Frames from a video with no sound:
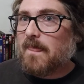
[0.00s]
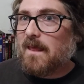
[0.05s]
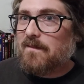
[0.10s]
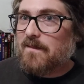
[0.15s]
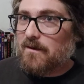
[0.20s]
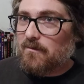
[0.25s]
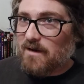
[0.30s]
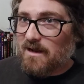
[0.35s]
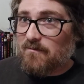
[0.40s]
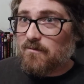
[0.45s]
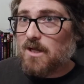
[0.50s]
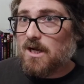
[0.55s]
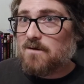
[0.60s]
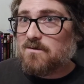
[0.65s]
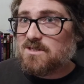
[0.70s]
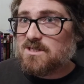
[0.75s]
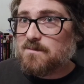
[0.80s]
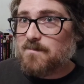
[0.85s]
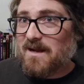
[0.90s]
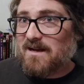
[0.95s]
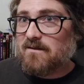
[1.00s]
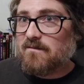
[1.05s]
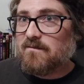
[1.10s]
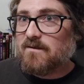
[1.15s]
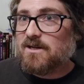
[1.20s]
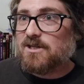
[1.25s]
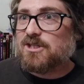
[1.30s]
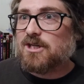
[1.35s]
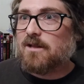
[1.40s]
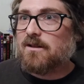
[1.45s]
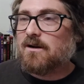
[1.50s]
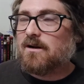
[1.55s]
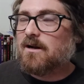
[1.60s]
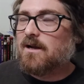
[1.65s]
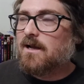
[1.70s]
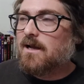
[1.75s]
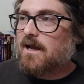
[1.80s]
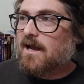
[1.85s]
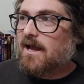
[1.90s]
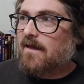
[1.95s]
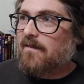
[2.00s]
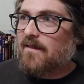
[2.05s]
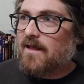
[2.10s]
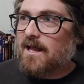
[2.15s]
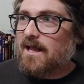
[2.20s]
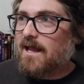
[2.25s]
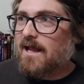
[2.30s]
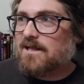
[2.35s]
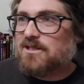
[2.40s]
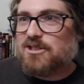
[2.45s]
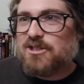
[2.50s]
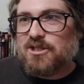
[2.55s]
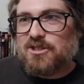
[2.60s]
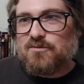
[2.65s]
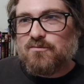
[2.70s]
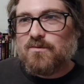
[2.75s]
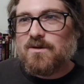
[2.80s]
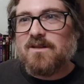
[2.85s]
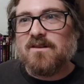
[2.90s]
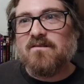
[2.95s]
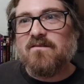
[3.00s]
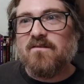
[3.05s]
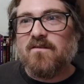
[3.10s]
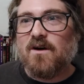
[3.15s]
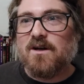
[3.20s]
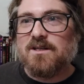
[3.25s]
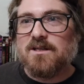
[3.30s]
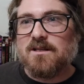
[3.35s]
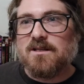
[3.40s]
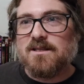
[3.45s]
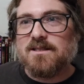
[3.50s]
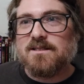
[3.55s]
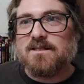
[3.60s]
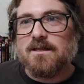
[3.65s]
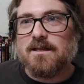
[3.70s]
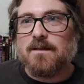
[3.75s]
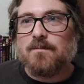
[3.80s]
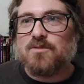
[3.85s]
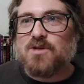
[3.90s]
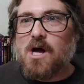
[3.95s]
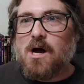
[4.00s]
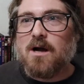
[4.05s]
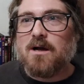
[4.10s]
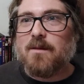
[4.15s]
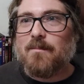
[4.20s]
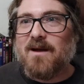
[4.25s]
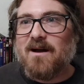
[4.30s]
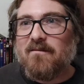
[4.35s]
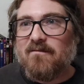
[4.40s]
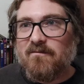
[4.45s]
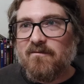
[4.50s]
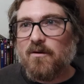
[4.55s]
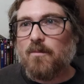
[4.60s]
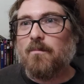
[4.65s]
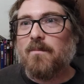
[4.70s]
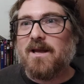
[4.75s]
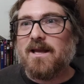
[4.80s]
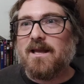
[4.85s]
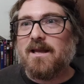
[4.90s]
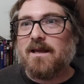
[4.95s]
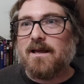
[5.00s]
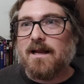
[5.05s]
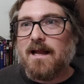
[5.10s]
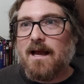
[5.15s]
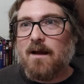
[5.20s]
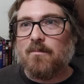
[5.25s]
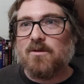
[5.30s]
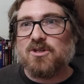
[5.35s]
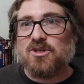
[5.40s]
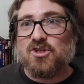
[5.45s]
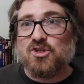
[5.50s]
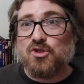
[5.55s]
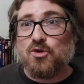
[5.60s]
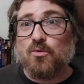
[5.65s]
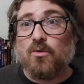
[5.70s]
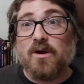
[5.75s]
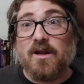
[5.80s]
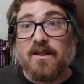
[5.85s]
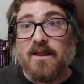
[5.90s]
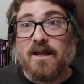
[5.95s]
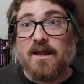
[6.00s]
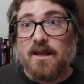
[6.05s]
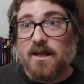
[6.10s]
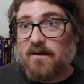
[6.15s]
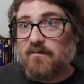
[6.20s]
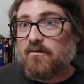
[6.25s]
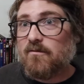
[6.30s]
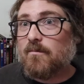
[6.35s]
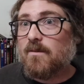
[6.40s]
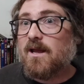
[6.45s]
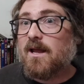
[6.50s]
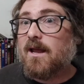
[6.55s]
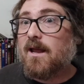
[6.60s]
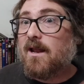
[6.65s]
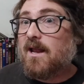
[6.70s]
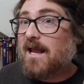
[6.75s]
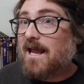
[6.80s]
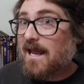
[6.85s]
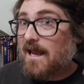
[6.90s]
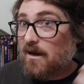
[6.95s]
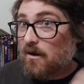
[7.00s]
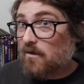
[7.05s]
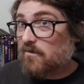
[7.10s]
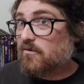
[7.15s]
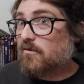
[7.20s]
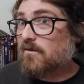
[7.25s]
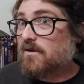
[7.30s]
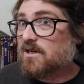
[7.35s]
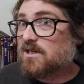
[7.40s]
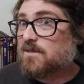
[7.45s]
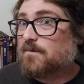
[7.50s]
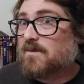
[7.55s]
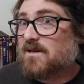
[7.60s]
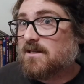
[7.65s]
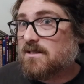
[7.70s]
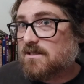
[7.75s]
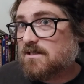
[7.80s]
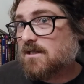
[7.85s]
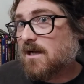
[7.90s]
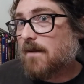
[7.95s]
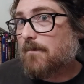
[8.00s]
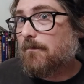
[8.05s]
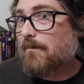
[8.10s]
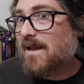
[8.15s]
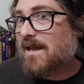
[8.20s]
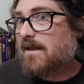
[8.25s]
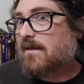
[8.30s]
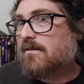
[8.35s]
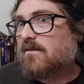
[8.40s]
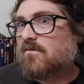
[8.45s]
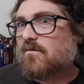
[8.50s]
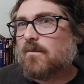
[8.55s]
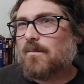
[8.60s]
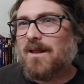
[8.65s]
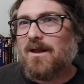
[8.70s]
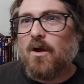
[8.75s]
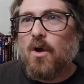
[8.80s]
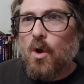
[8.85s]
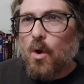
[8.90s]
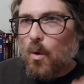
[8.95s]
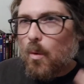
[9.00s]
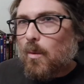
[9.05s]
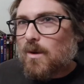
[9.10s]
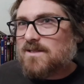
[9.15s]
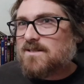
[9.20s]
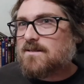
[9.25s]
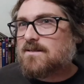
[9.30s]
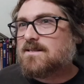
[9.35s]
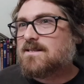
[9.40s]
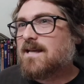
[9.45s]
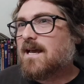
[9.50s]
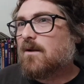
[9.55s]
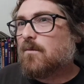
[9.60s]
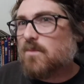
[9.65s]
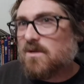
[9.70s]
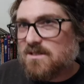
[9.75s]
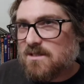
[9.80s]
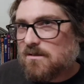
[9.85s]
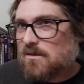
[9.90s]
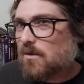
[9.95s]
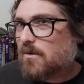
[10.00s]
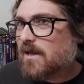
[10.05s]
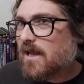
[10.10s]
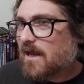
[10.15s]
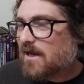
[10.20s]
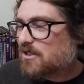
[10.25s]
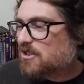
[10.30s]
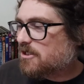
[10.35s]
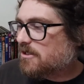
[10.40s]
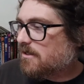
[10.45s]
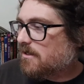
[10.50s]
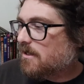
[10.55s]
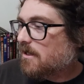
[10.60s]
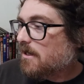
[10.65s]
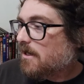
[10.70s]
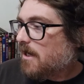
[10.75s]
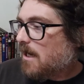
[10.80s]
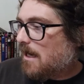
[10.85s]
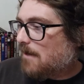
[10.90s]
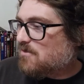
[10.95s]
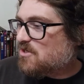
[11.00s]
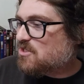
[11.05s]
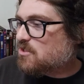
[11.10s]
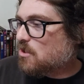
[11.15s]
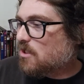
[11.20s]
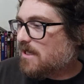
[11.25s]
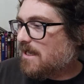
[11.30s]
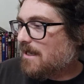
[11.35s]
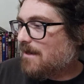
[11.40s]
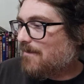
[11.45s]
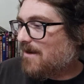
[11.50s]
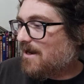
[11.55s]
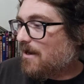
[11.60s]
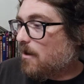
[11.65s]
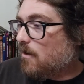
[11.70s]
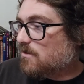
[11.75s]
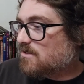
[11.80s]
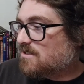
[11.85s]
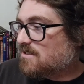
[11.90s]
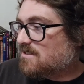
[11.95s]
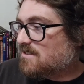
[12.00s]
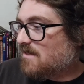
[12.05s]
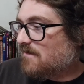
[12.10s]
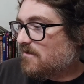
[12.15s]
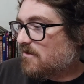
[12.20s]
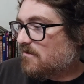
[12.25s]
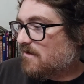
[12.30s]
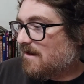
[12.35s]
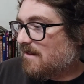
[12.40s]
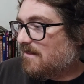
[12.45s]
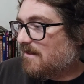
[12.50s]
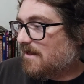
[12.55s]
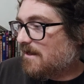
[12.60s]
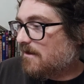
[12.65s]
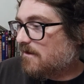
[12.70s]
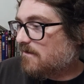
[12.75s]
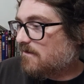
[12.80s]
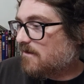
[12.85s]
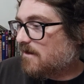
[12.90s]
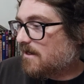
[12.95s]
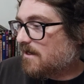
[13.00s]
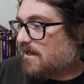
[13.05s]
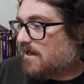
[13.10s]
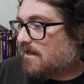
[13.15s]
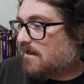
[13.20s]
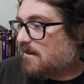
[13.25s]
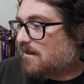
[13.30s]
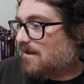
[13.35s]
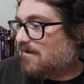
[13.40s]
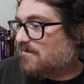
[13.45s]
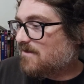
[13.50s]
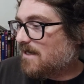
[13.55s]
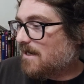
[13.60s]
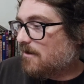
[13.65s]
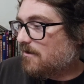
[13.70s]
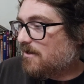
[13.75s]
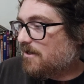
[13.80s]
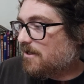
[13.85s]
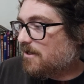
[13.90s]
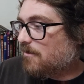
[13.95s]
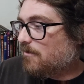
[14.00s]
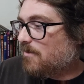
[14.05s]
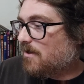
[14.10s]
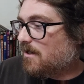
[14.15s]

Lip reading: And they have a lot of respect for each other. And they, it's just really fun to listen to them talk about filmmaking and how much joy they get from it. And also their experiences on making this film. Like, what's a set? What's a location? I'm just looking at my notes to see if there's anything else that I kind of left out here.